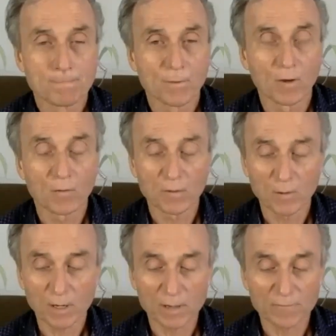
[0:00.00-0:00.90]
Well, we
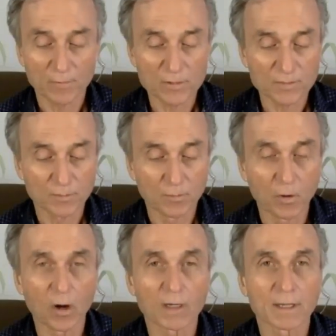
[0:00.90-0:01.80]
wrote our first
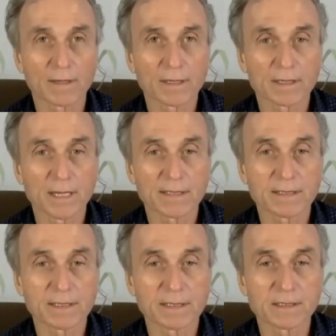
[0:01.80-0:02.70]
book, I think, in
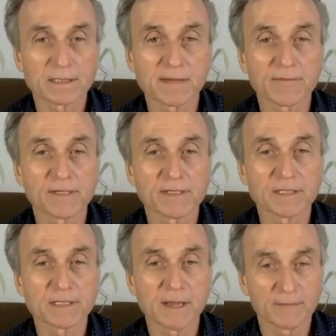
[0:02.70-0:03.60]

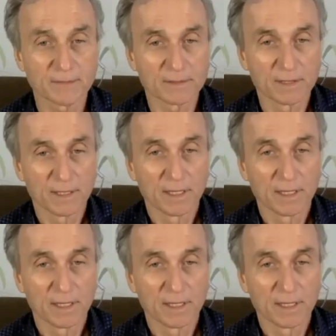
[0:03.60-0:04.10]
1977.